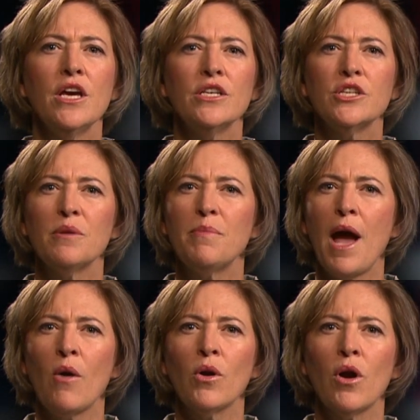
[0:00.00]
to
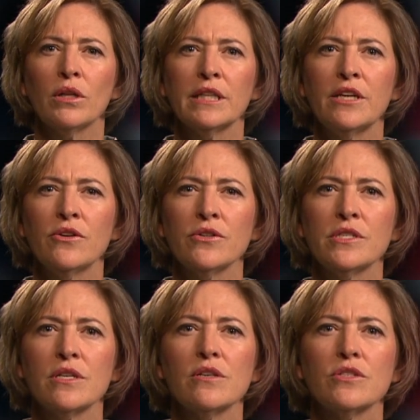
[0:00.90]
empower our leaders,
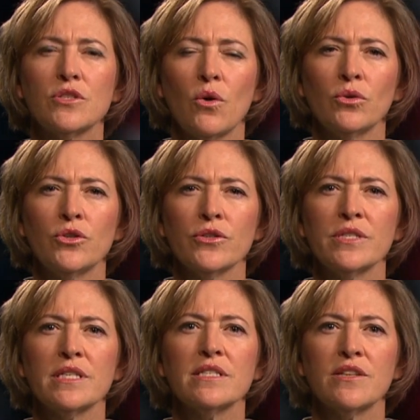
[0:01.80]

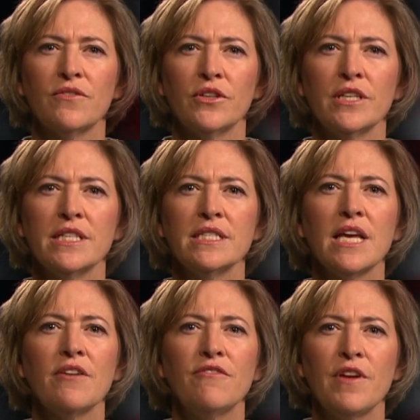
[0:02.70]
soldiers, civilians,
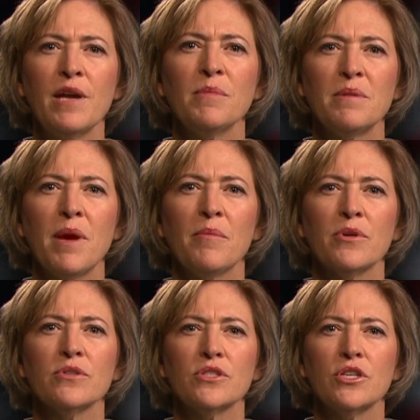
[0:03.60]
and family
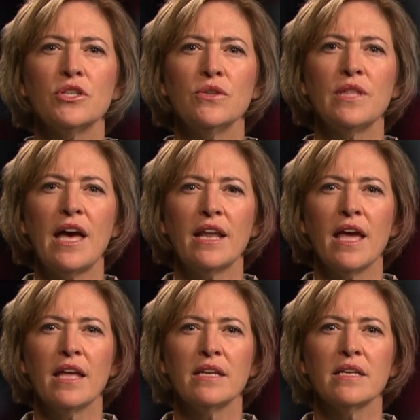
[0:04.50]
members to do that
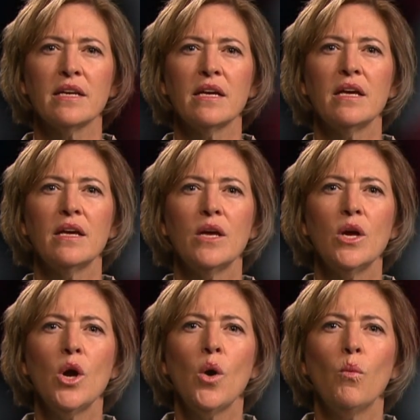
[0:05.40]
end.
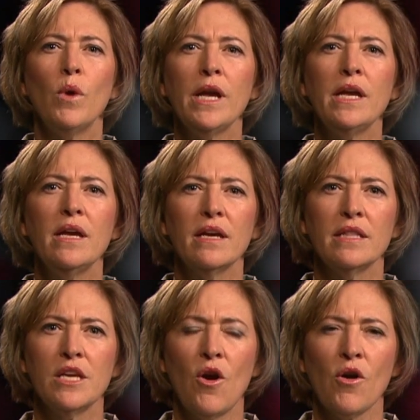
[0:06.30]
We in
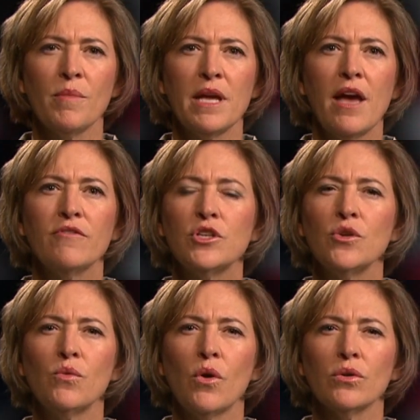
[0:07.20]
the Army have two
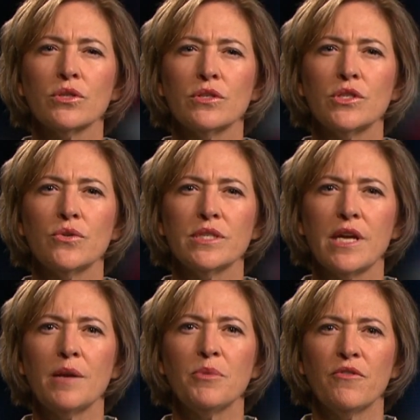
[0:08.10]
roles in
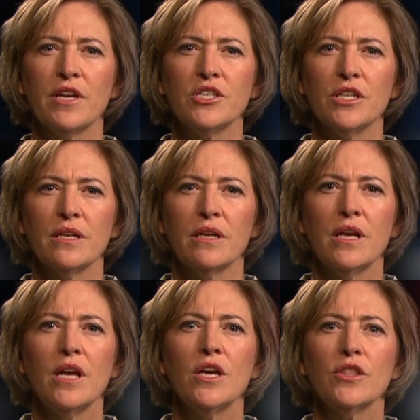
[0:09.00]
suicide prevention.
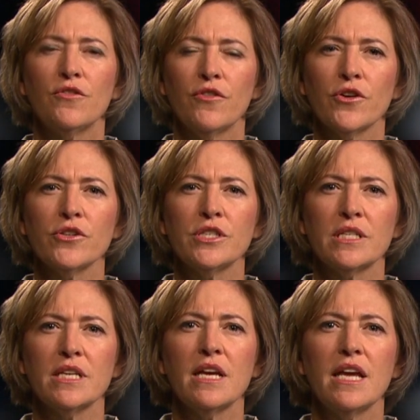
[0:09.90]
The
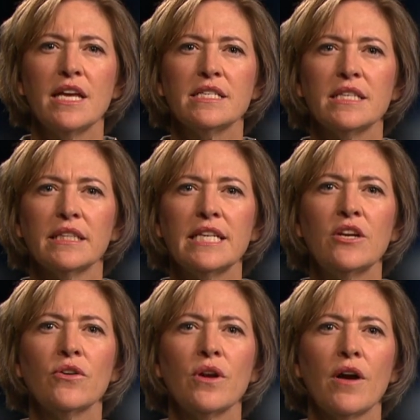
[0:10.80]
first is a
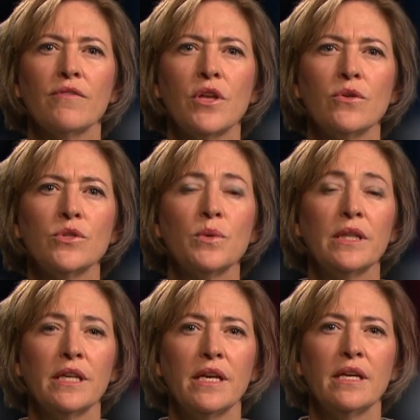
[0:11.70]
leader of those we
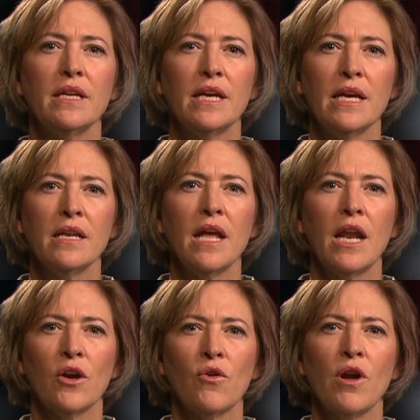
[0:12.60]
lead in and
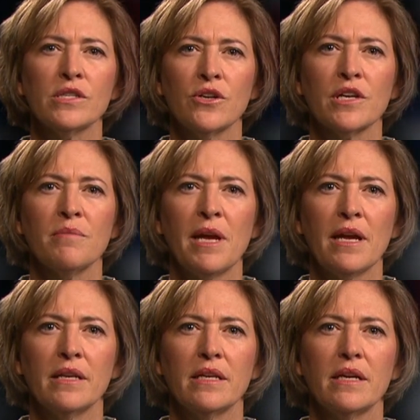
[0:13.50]
across our
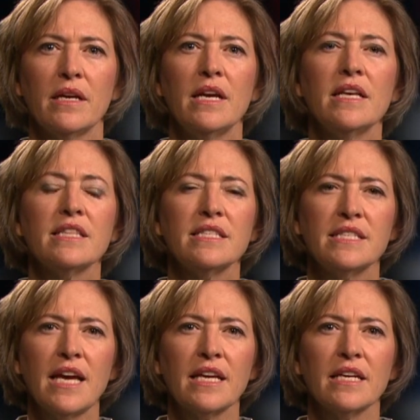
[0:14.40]
command. The
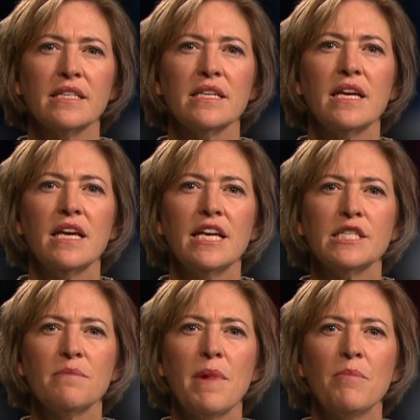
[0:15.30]
second is
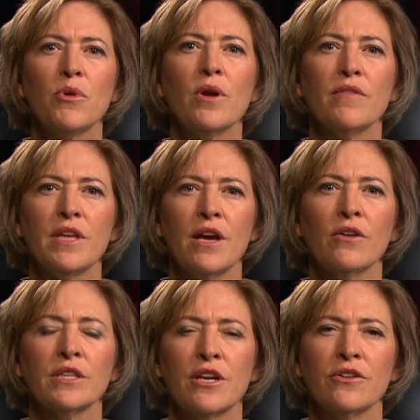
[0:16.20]
a member of the
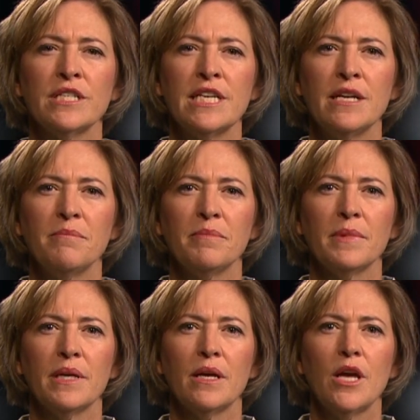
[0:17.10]
healthcare team.
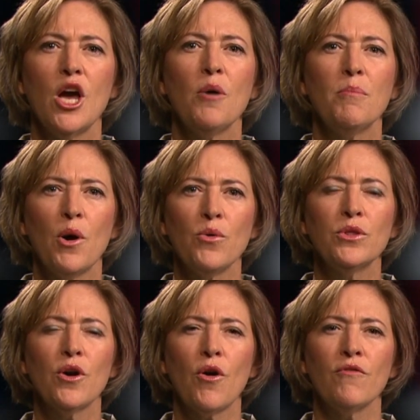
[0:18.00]
Both
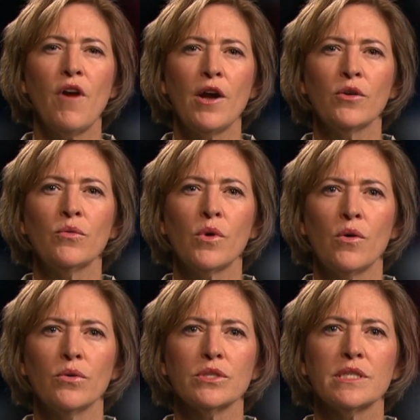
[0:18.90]
are vital
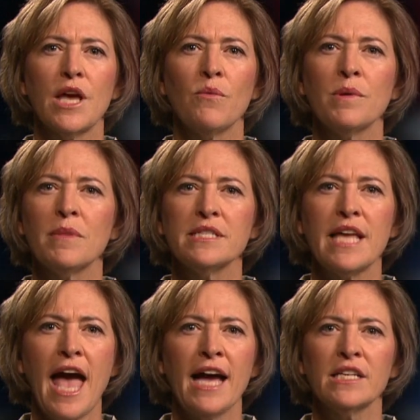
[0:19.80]
roles that we must
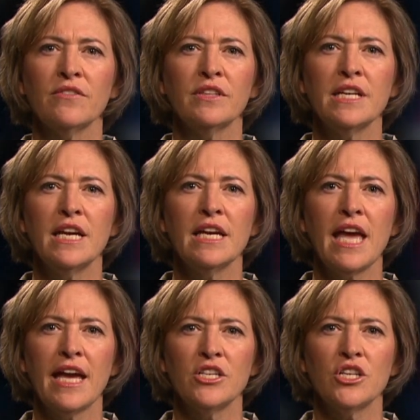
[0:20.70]
actively
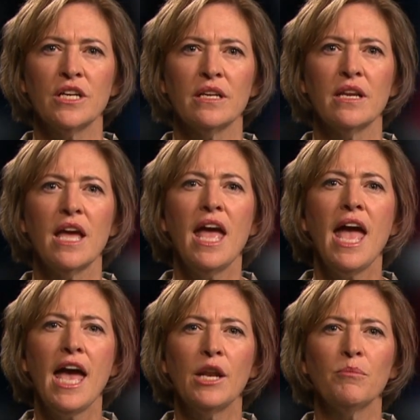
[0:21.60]
engage in
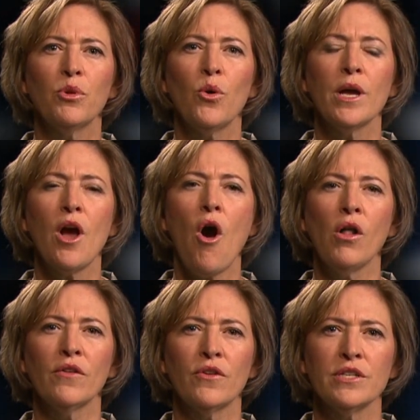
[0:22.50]
and employ
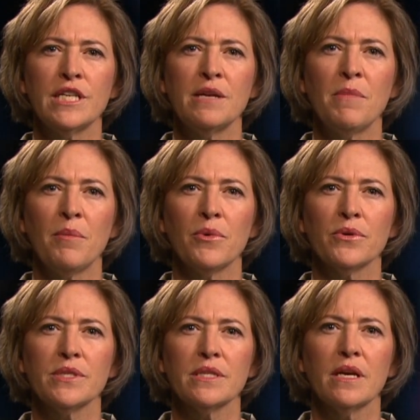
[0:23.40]
all of our team
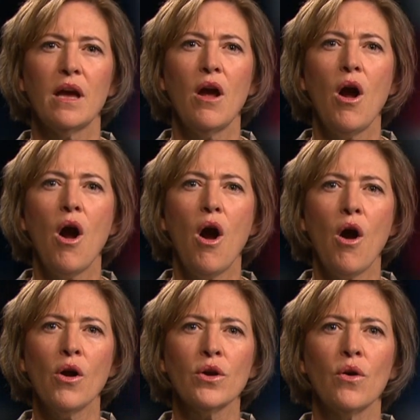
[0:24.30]
members.
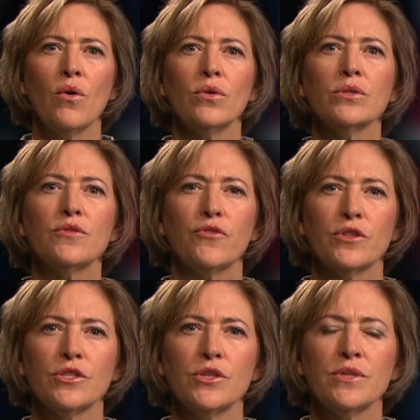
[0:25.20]
Our goals for
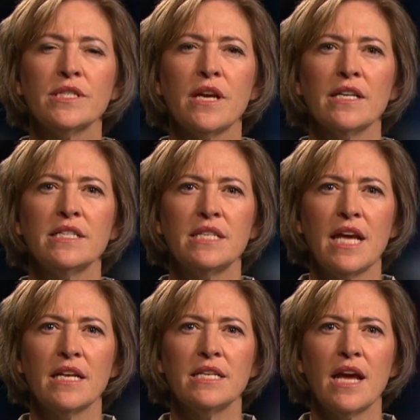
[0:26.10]
the suicide
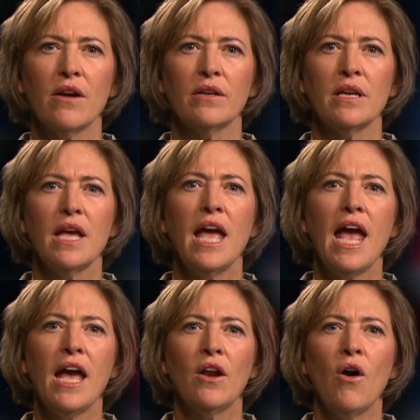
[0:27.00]
stand-down
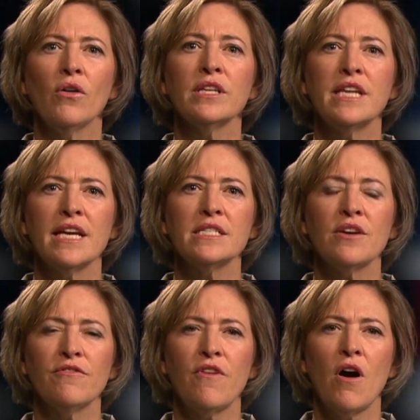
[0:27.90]
and all the days
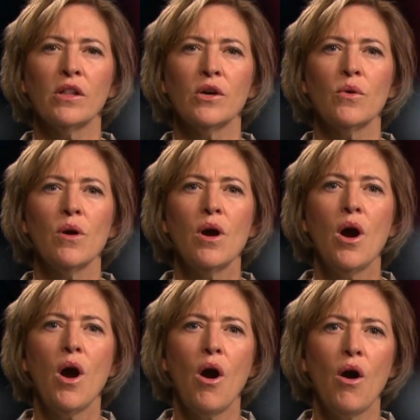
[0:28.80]
that follow
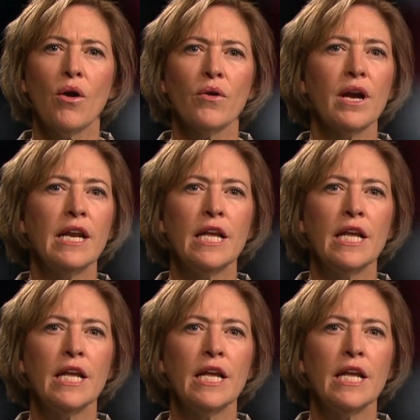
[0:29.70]
are an